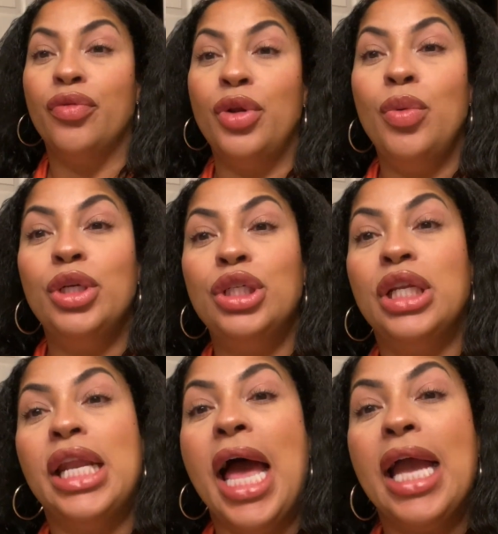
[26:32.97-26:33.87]
know what you
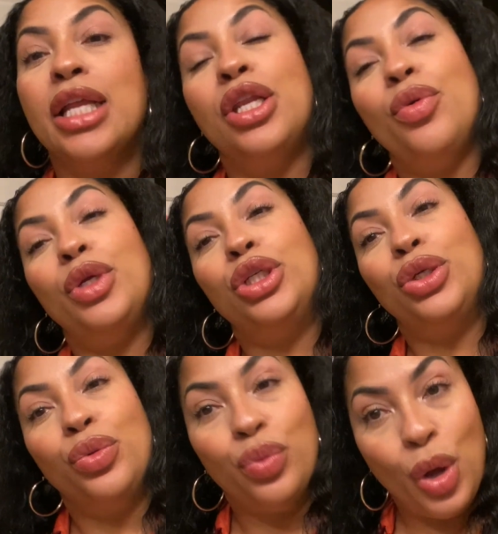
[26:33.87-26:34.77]
like, know what
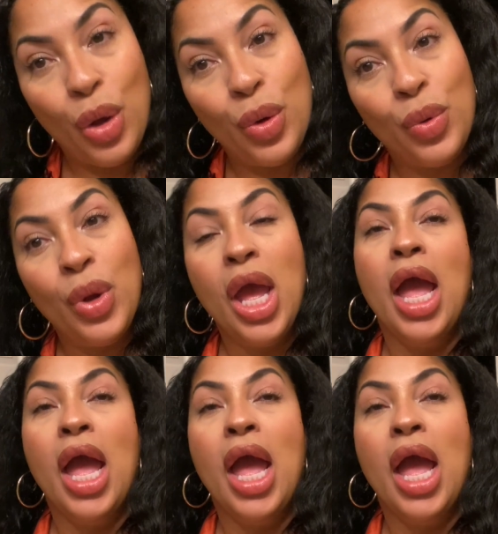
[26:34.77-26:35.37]
you want.